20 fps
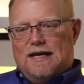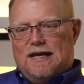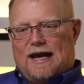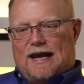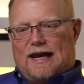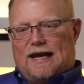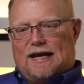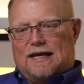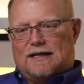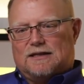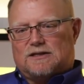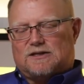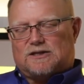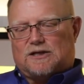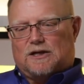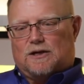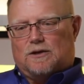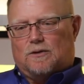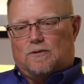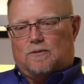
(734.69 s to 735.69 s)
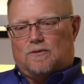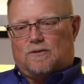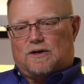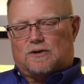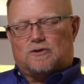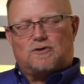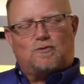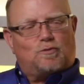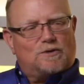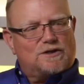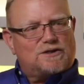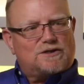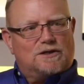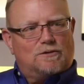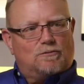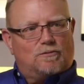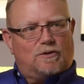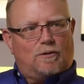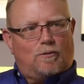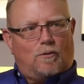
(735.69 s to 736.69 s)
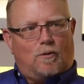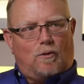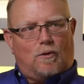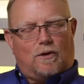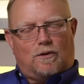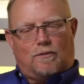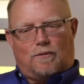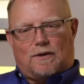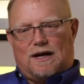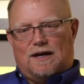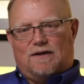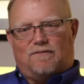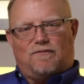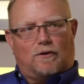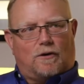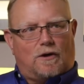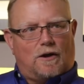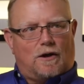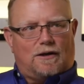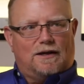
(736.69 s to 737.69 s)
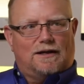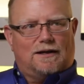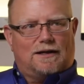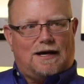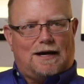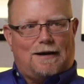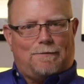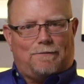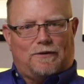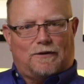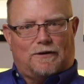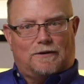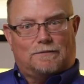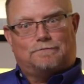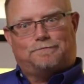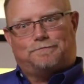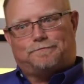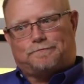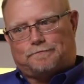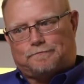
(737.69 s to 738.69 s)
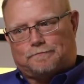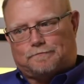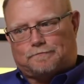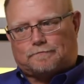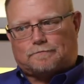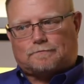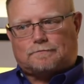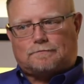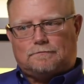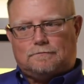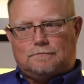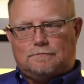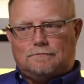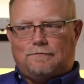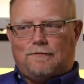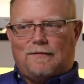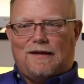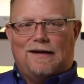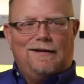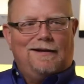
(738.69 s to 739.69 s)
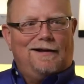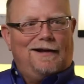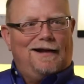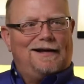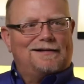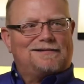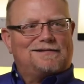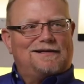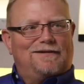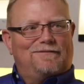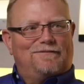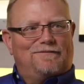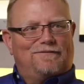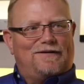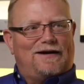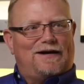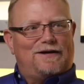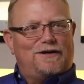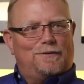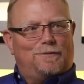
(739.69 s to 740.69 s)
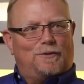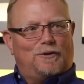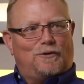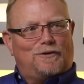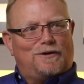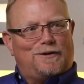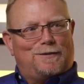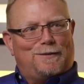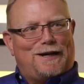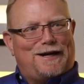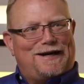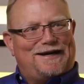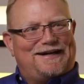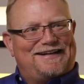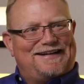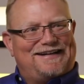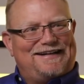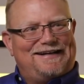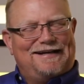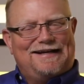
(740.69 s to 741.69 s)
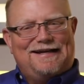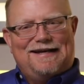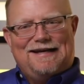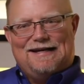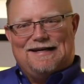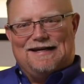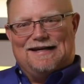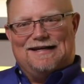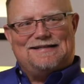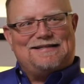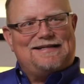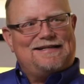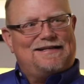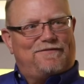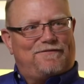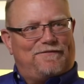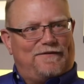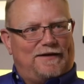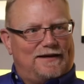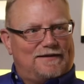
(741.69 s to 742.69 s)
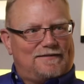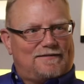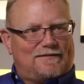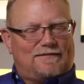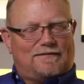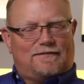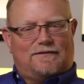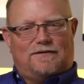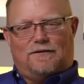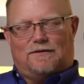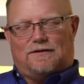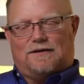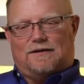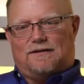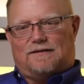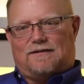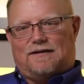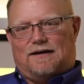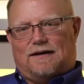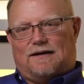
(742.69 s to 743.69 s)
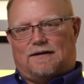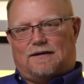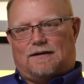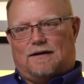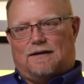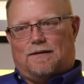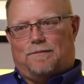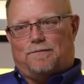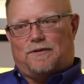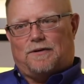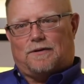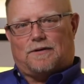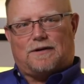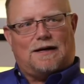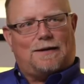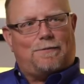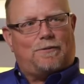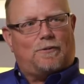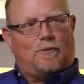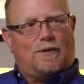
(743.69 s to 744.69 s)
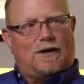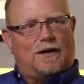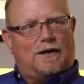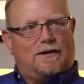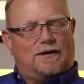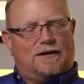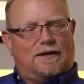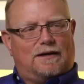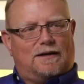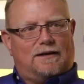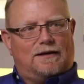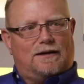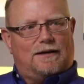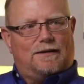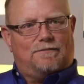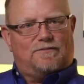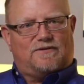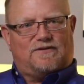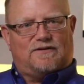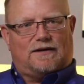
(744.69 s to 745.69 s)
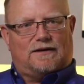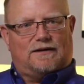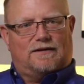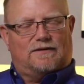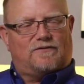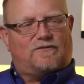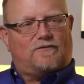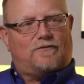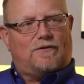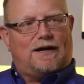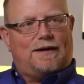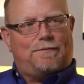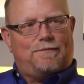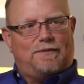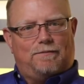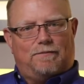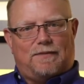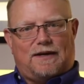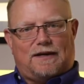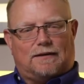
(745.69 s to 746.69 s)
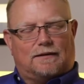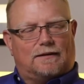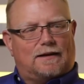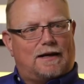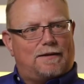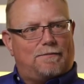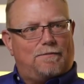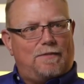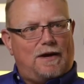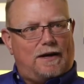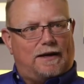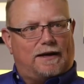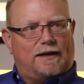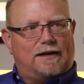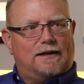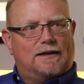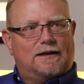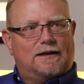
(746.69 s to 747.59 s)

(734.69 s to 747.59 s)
And so there's risk and reward, right? If you're hauling copper, that's a valuable commodity, easy defense. You can take pure copper wire, cut it up, sell it as scrap, and make a lot of money